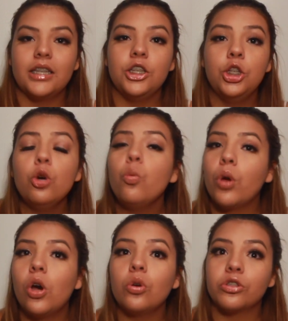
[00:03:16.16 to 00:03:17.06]
you
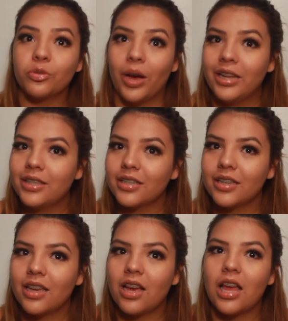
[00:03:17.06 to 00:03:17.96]
will sweat.
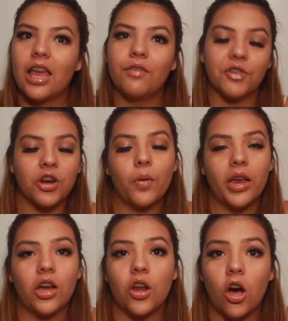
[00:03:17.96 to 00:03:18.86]
If you're
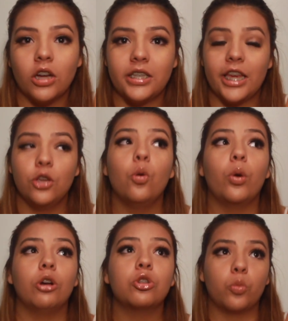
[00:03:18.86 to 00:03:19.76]
going on a hot day, you
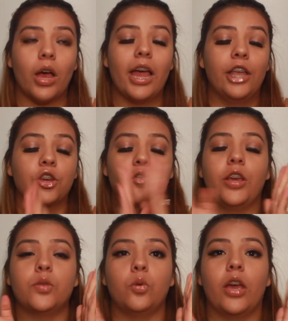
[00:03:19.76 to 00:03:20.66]
will sweat and your
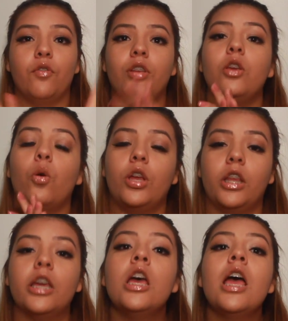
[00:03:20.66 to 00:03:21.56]
face will get really
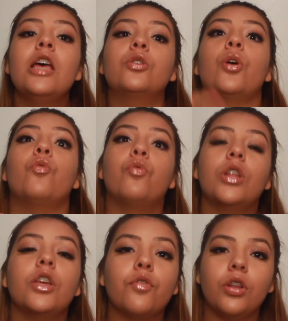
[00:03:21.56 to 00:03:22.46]
oily, so I
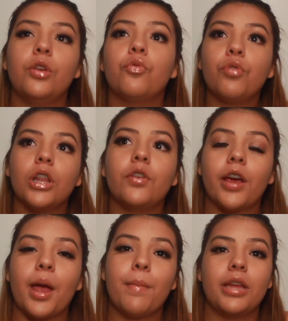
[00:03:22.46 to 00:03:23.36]
really
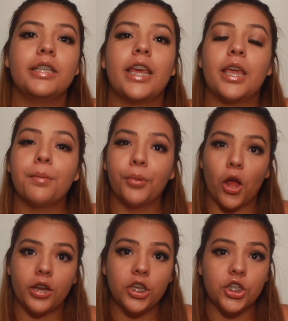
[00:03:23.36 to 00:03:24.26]
recommend taking
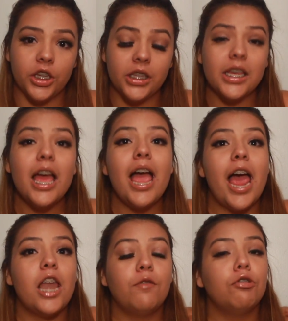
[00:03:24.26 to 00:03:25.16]
blotting sheets.
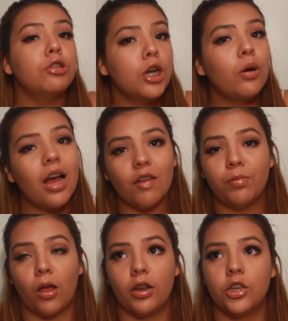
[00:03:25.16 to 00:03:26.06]
And if you don't have
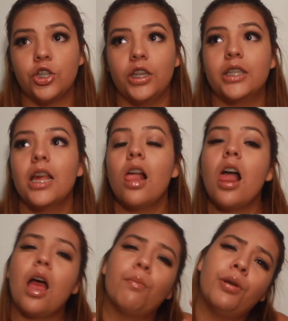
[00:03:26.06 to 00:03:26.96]
blotting sheets,
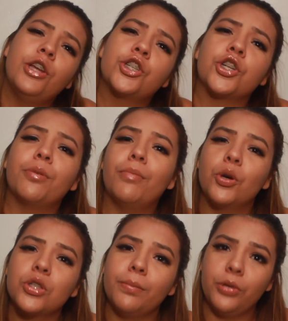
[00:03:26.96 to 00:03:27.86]
I'm pretty sure
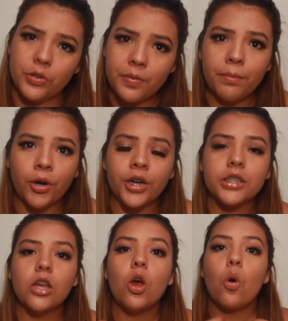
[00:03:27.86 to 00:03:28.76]
most amusement
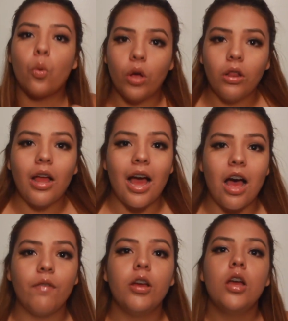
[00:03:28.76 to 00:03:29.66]
parks will
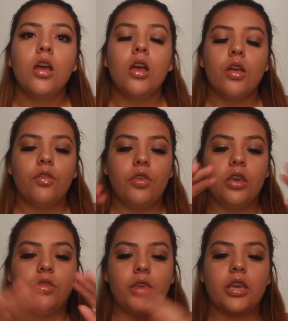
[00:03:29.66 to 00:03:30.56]
have
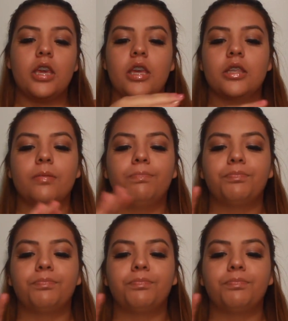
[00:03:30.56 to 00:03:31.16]
the thingies